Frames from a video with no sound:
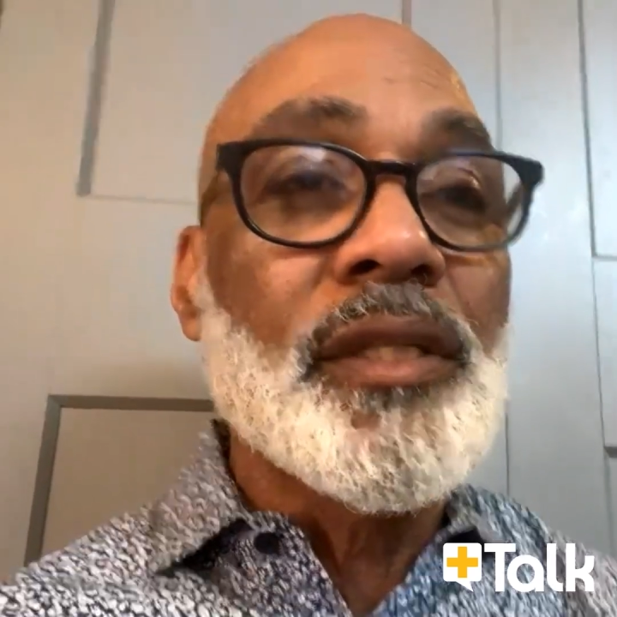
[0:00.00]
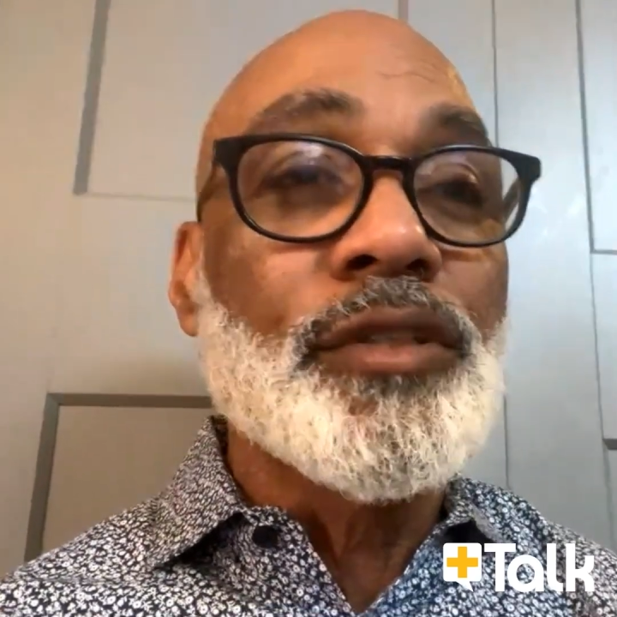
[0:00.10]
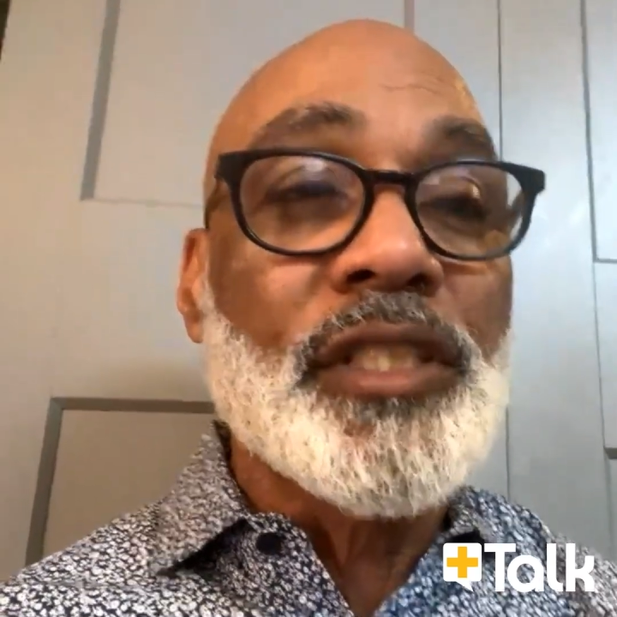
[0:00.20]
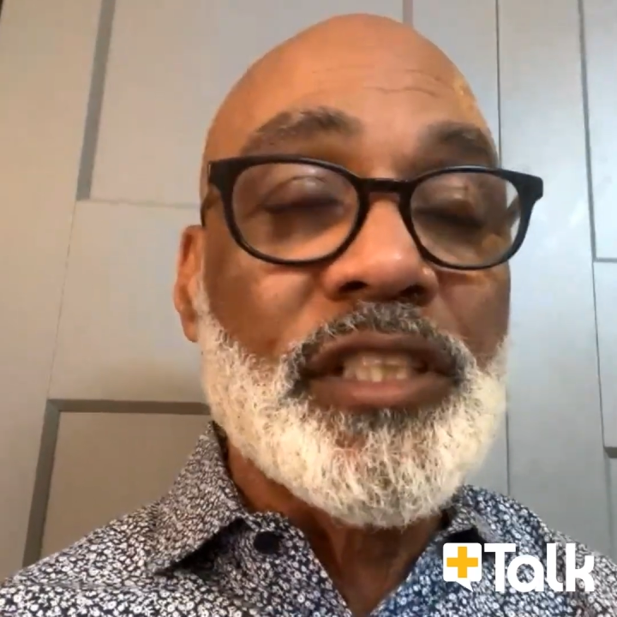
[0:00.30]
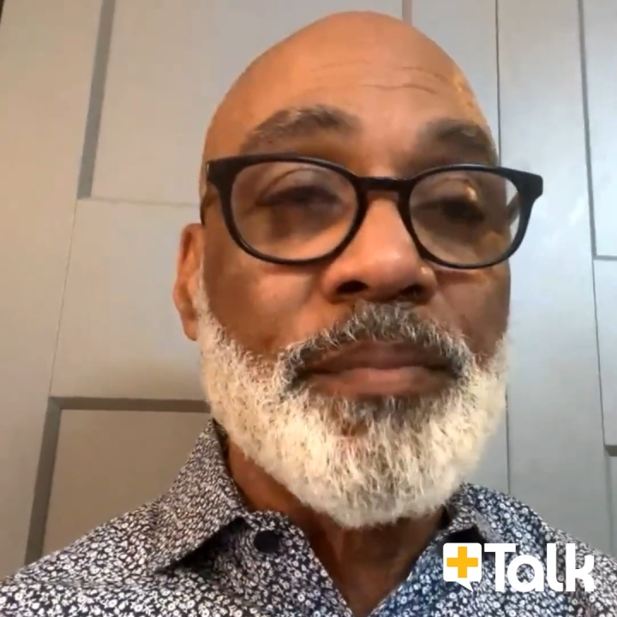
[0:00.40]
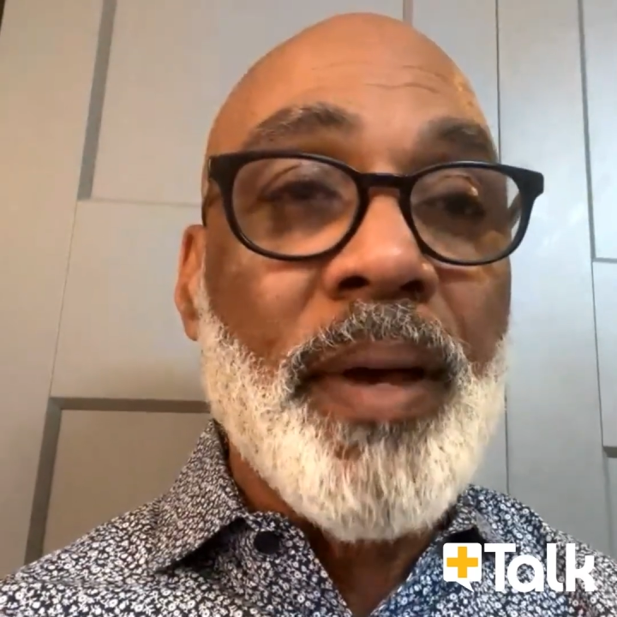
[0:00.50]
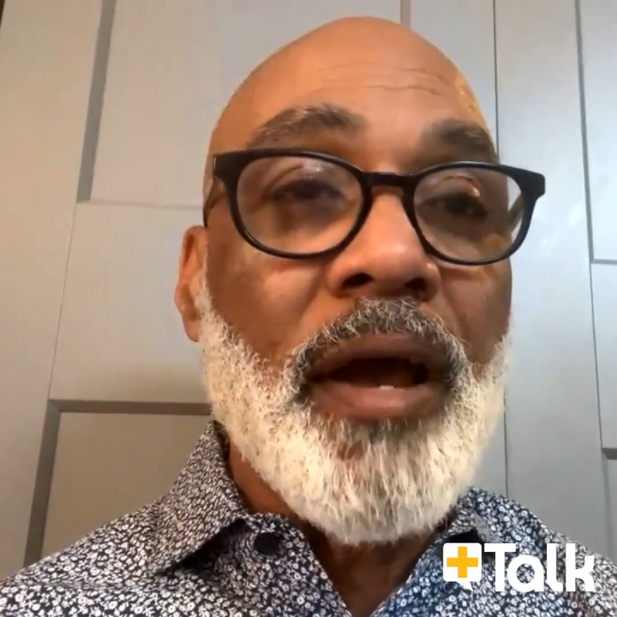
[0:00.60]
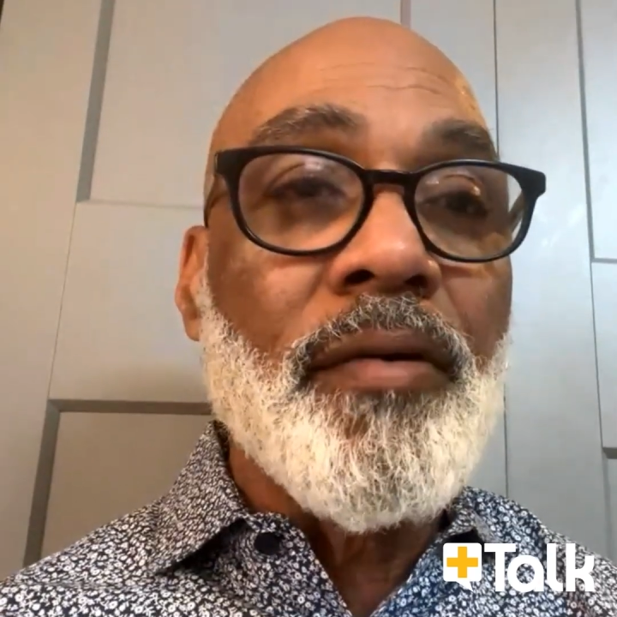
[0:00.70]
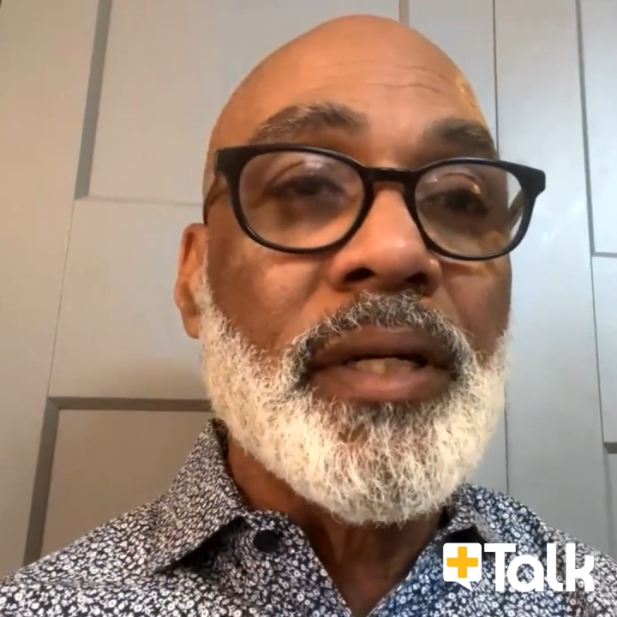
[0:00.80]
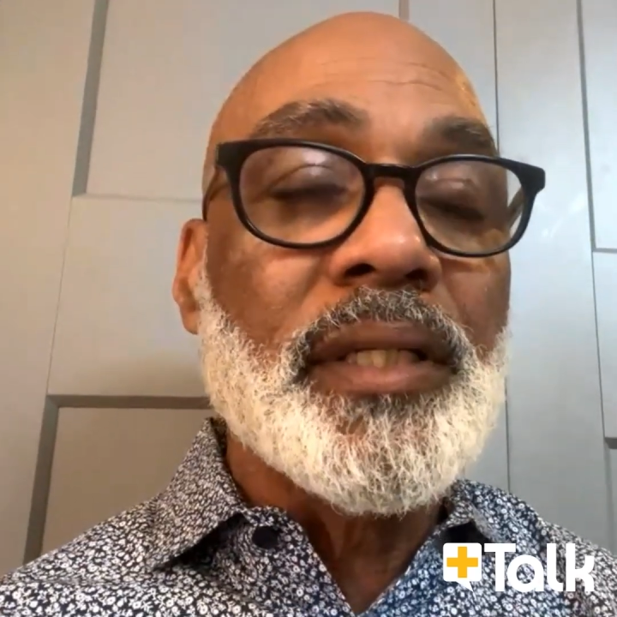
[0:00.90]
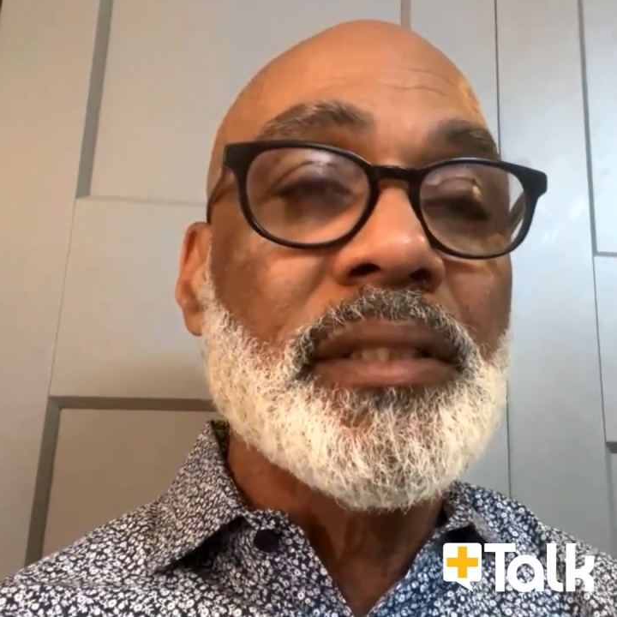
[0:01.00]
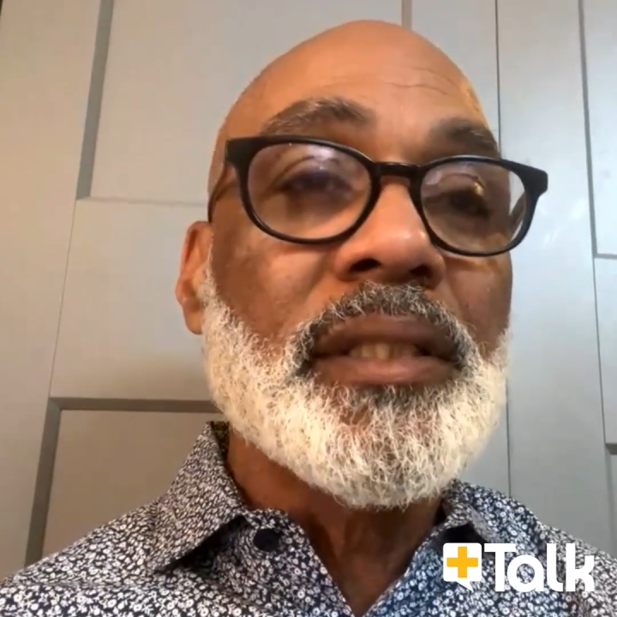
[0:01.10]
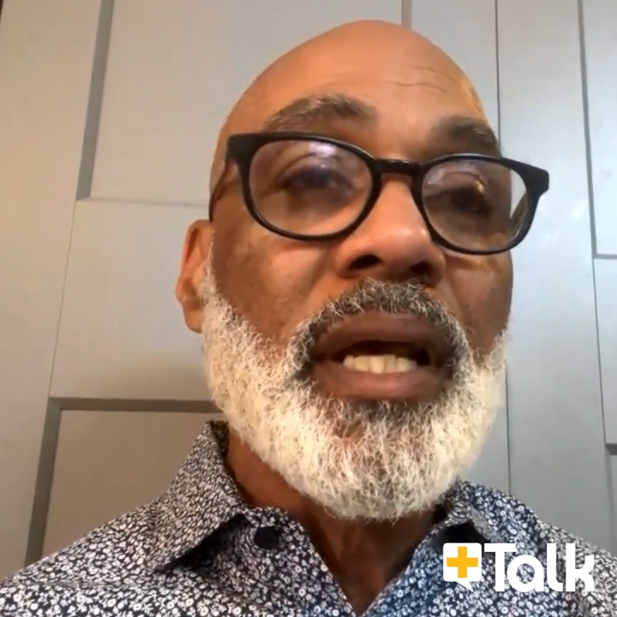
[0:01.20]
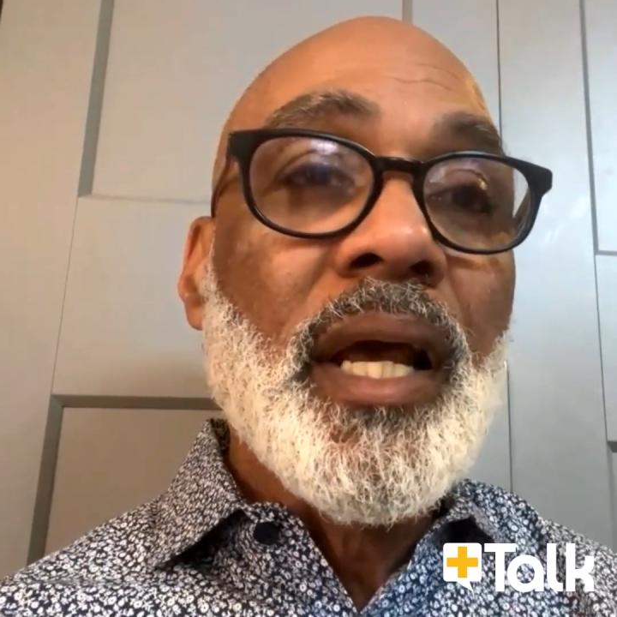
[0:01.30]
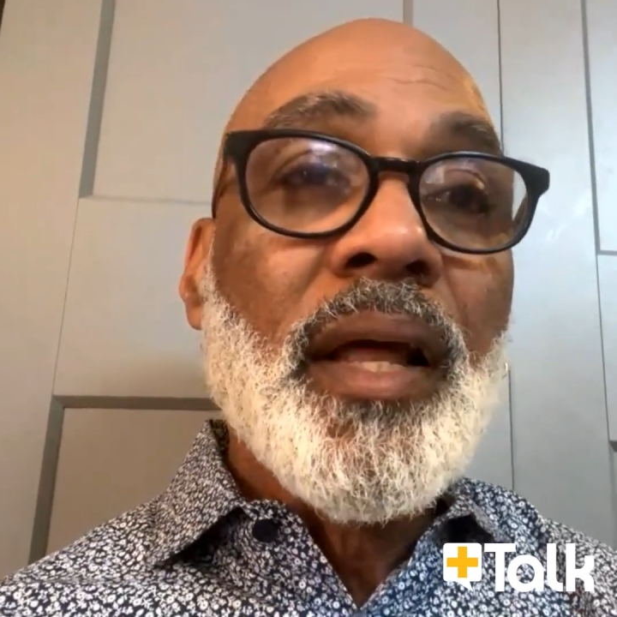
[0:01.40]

those disparities,